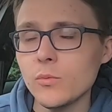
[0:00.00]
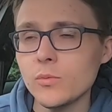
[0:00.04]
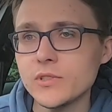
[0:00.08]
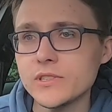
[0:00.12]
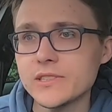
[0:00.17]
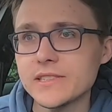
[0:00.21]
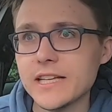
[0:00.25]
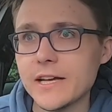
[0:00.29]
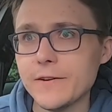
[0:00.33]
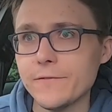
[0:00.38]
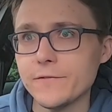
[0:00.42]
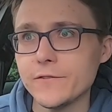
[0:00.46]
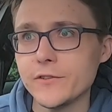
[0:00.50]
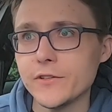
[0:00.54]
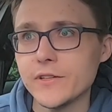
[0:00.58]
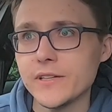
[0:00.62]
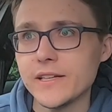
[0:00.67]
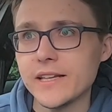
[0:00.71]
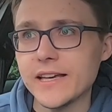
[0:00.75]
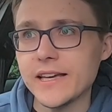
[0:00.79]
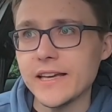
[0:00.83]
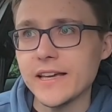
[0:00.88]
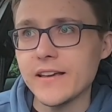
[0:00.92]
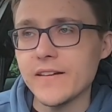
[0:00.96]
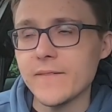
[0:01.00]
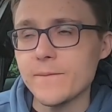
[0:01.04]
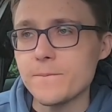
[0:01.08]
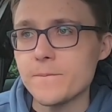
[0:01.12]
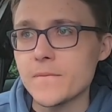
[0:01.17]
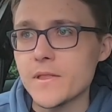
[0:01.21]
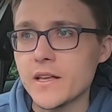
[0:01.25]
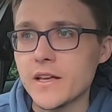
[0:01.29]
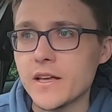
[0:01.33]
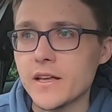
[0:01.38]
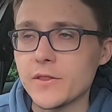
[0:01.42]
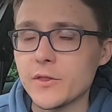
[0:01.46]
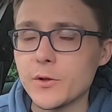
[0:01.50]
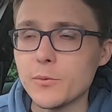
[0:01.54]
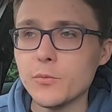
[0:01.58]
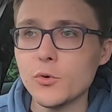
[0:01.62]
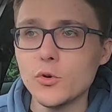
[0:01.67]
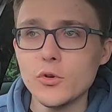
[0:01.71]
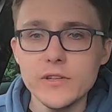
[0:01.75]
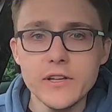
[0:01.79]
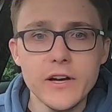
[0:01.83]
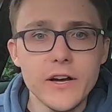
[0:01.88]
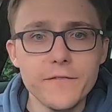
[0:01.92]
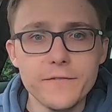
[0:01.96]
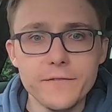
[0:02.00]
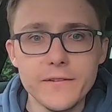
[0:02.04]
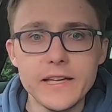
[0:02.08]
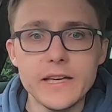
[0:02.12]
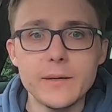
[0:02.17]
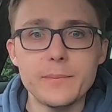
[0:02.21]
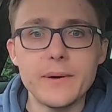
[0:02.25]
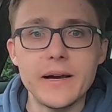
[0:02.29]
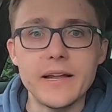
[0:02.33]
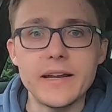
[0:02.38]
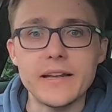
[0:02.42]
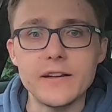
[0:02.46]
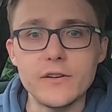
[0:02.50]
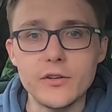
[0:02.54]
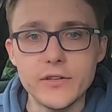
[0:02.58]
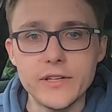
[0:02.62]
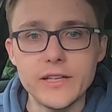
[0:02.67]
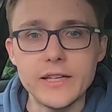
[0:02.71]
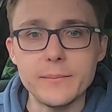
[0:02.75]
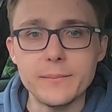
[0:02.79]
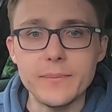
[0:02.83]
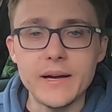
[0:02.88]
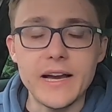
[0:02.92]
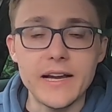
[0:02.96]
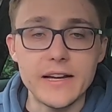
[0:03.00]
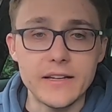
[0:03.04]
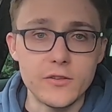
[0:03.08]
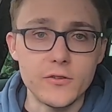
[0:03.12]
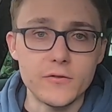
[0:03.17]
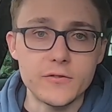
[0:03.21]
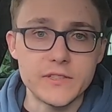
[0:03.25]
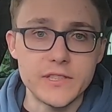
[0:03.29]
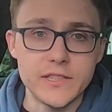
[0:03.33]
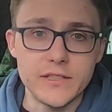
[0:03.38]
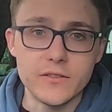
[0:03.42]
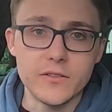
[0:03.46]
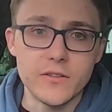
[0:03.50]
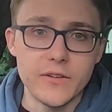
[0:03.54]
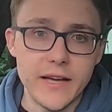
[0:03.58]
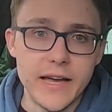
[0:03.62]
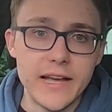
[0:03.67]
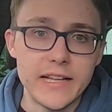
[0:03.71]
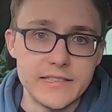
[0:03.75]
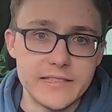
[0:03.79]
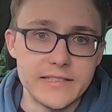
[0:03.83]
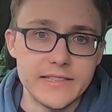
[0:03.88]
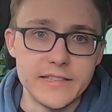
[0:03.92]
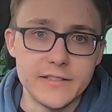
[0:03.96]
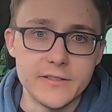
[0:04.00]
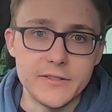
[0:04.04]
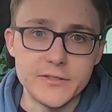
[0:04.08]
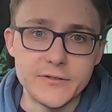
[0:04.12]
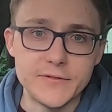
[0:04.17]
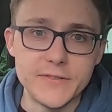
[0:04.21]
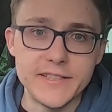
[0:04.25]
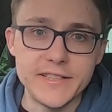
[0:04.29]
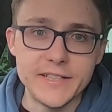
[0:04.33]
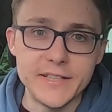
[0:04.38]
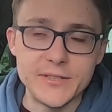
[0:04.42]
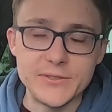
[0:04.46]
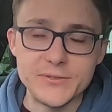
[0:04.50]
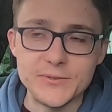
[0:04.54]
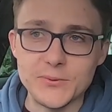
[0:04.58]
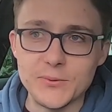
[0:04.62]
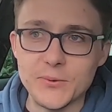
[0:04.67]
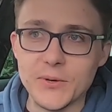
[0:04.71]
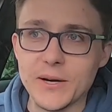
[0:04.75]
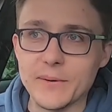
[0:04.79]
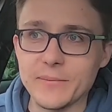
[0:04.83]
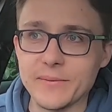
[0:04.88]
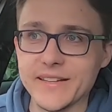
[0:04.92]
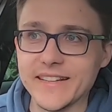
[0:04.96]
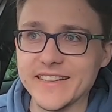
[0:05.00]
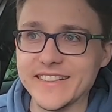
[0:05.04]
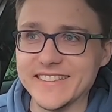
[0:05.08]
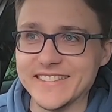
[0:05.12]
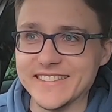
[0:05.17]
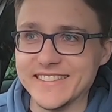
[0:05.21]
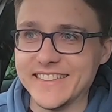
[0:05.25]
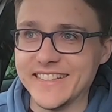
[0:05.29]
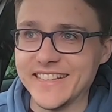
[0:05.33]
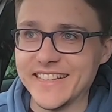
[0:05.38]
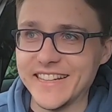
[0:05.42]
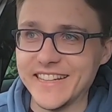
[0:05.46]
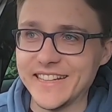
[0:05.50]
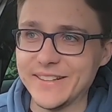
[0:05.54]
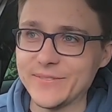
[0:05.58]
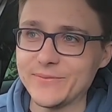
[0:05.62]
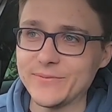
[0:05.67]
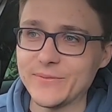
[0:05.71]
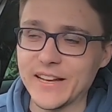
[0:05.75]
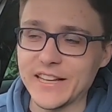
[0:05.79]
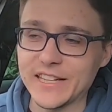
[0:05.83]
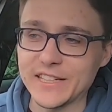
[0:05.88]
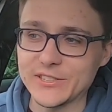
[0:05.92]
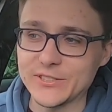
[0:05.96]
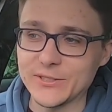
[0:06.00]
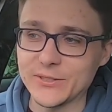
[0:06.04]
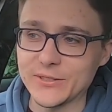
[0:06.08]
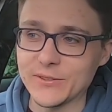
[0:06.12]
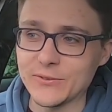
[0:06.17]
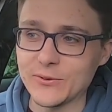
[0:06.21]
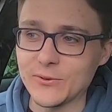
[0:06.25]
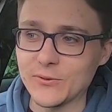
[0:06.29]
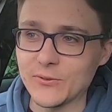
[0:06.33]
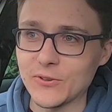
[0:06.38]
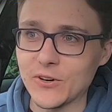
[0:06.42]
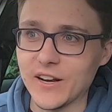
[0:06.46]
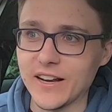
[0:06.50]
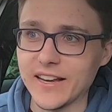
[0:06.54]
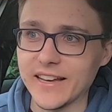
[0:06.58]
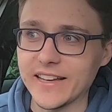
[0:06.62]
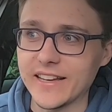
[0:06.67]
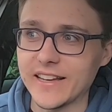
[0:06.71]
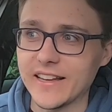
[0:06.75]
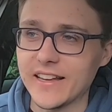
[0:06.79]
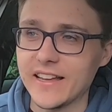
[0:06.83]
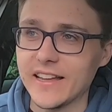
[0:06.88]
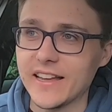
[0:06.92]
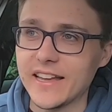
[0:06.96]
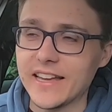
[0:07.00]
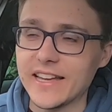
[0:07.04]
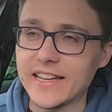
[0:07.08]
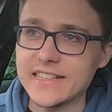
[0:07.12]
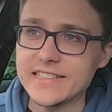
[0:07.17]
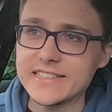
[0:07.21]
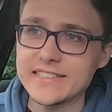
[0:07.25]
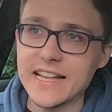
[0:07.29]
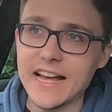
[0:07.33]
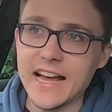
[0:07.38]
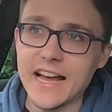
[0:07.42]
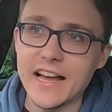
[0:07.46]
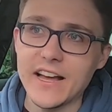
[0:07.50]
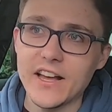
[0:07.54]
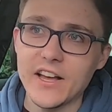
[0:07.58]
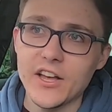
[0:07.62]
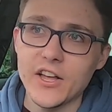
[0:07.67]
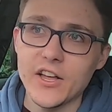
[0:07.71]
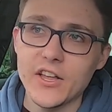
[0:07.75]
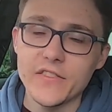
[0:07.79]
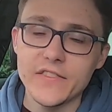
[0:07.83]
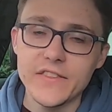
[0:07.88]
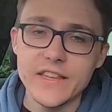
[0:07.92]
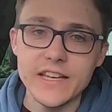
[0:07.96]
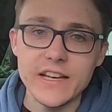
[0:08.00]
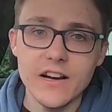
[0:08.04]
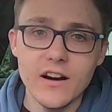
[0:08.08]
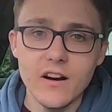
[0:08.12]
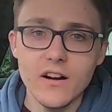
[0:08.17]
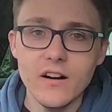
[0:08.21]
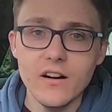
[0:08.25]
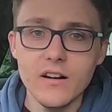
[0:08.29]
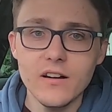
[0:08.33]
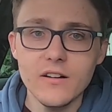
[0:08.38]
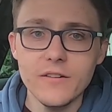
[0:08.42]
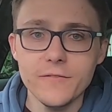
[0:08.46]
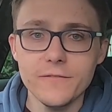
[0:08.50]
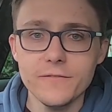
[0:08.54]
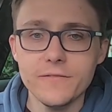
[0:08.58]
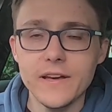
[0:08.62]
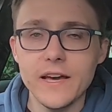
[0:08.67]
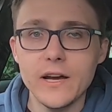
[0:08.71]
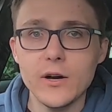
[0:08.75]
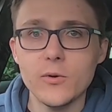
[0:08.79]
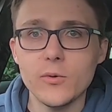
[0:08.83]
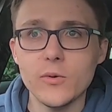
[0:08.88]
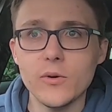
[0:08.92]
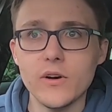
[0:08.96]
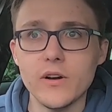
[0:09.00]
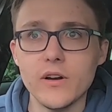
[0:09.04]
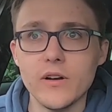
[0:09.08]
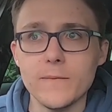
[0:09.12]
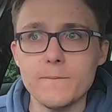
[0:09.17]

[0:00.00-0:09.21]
was definitely, the more that I think about it, looking back and obviously editing those videos for quite a bit and making sure they're all right, is that the R felt,